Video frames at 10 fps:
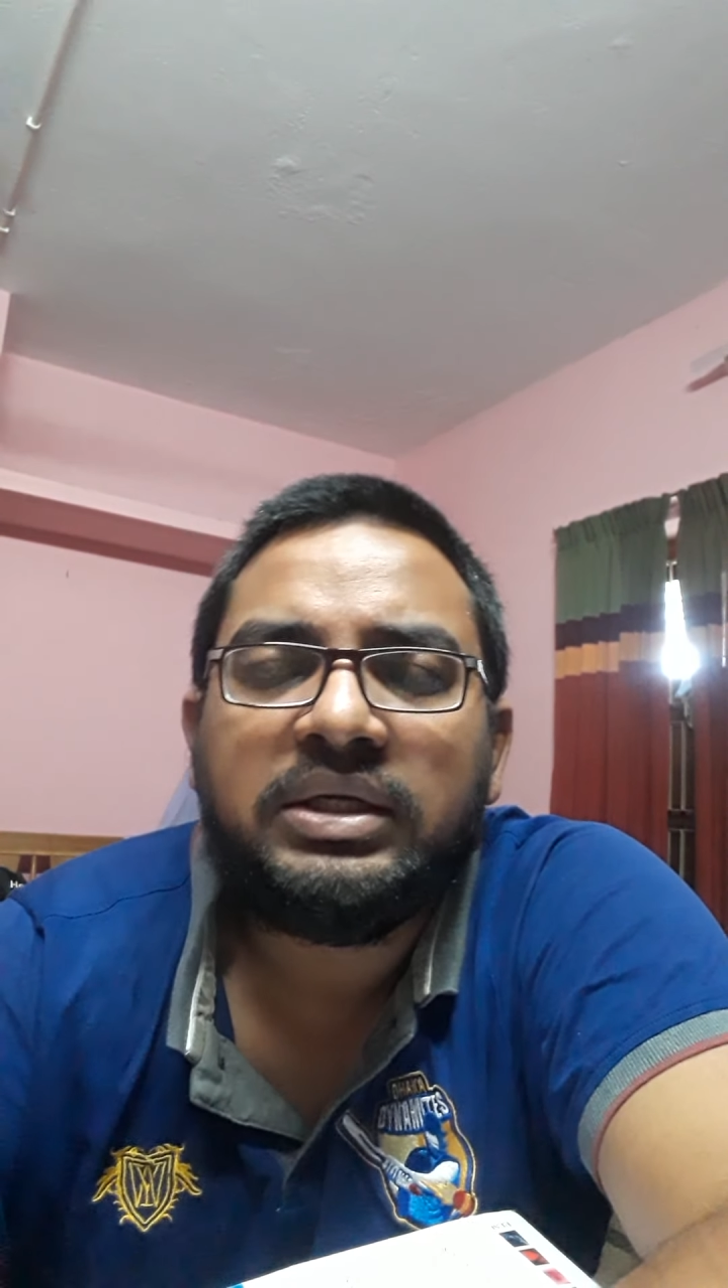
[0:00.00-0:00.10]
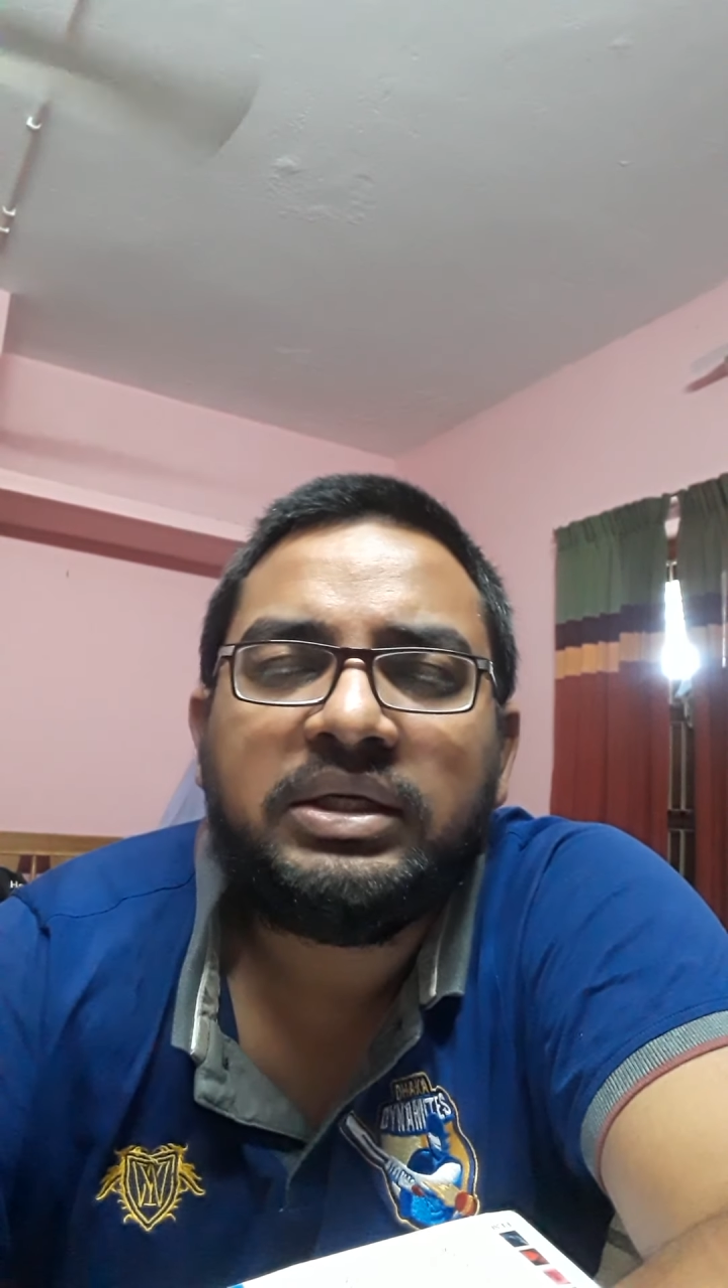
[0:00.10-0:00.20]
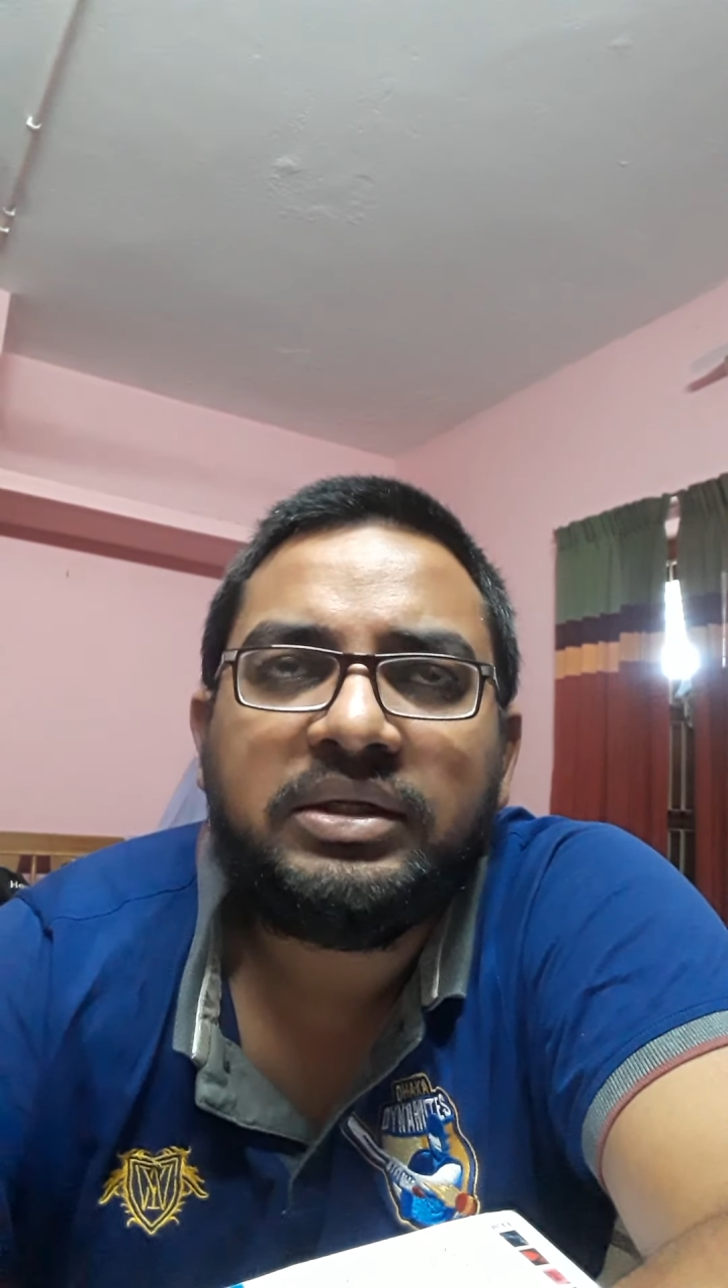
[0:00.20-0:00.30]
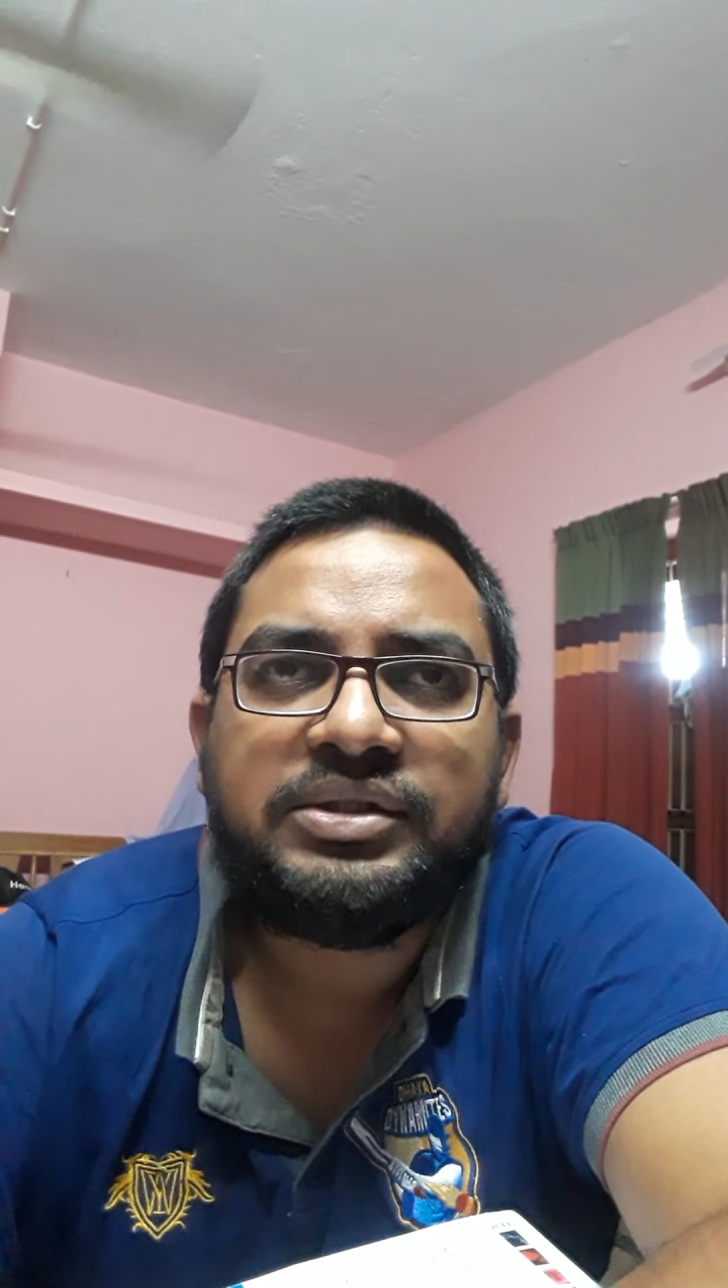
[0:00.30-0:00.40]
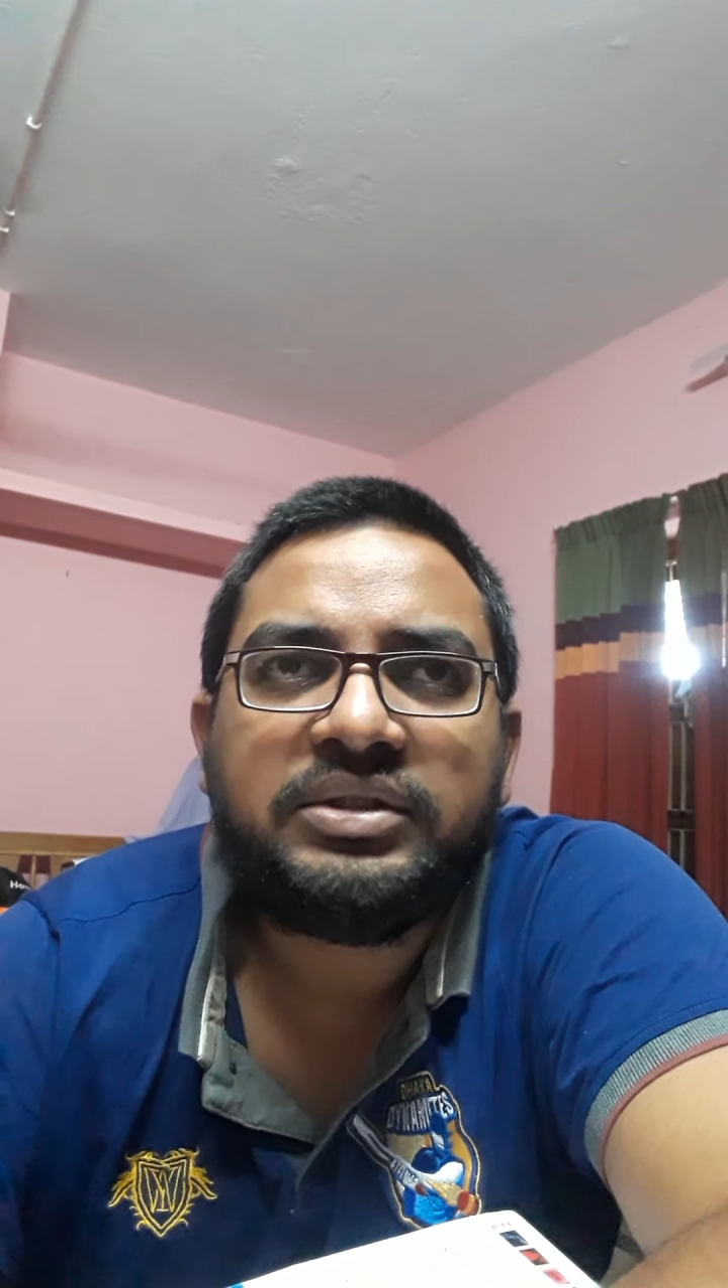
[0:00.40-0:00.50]

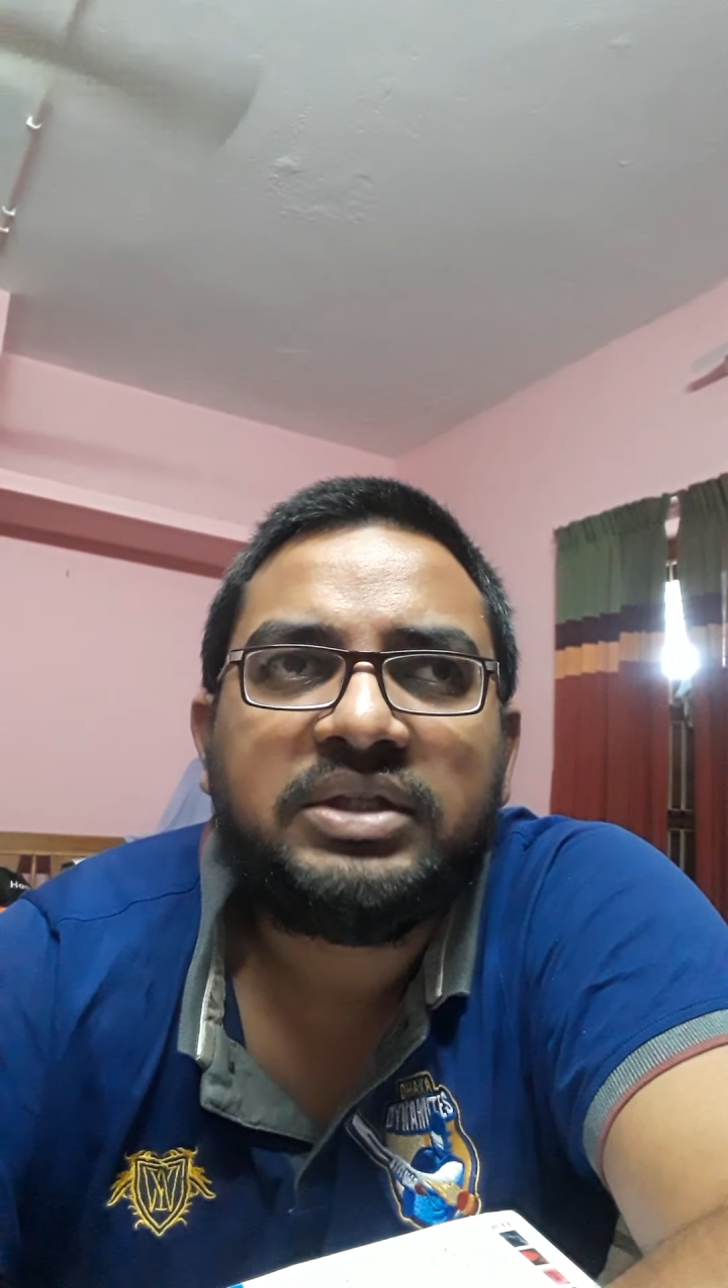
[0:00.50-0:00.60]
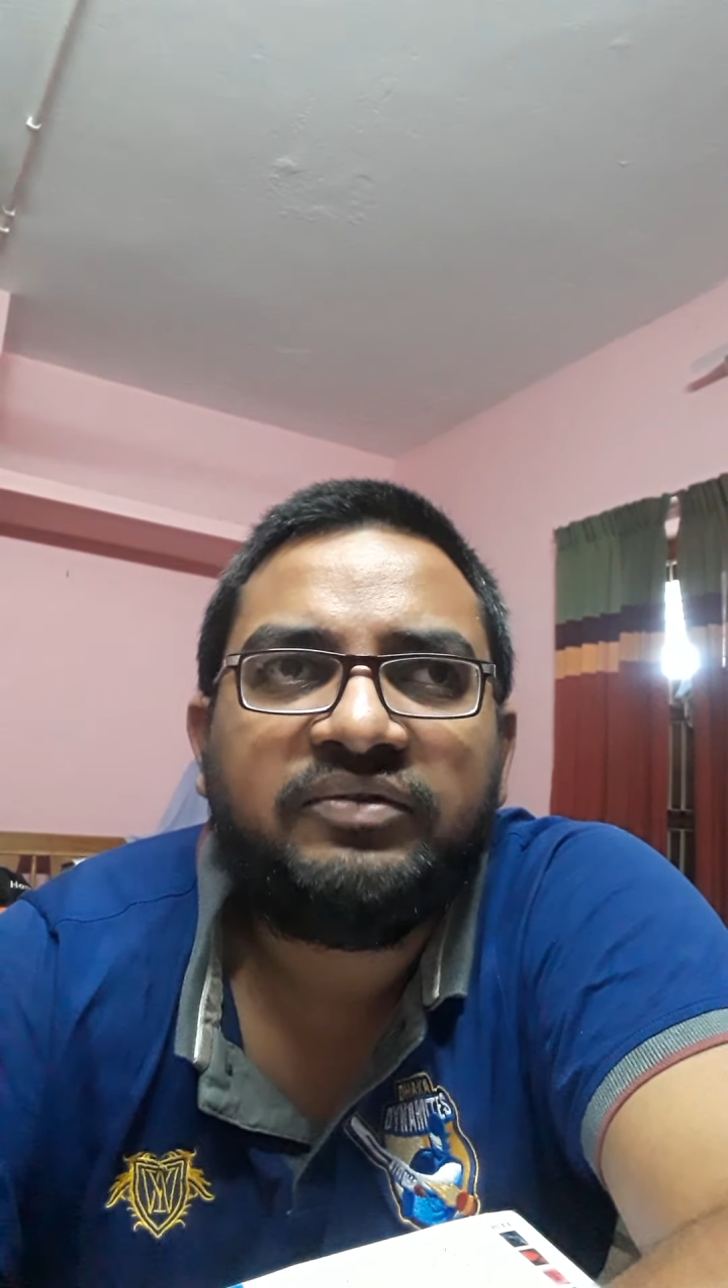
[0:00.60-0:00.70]
indications